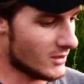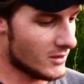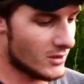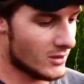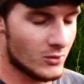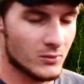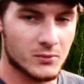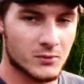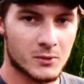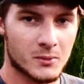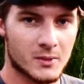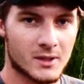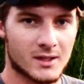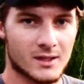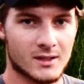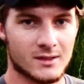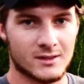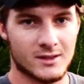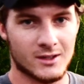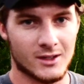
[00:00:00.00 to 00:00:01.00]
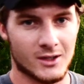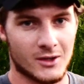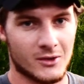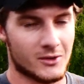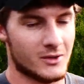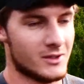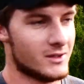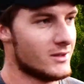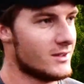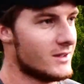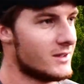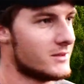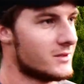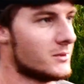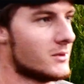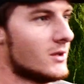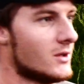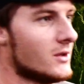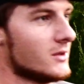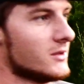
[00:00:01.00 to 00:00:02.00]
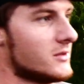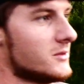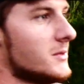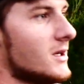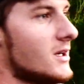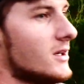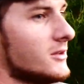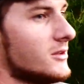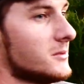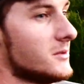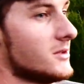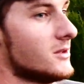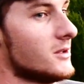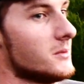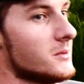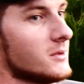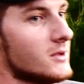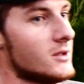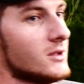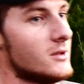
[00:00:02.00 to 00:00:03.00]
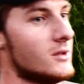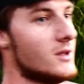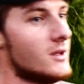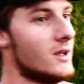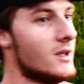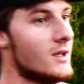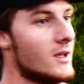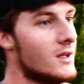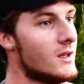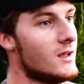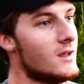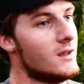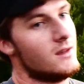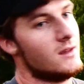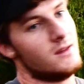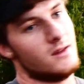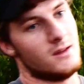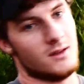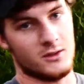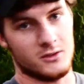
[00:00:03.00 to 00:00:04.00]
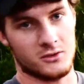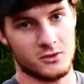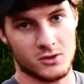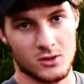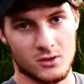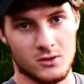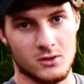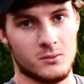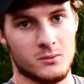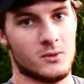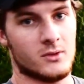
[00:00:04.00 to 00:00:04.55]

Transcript: hopefully we can, you know, at least with all this management that we're doing, it is drawing.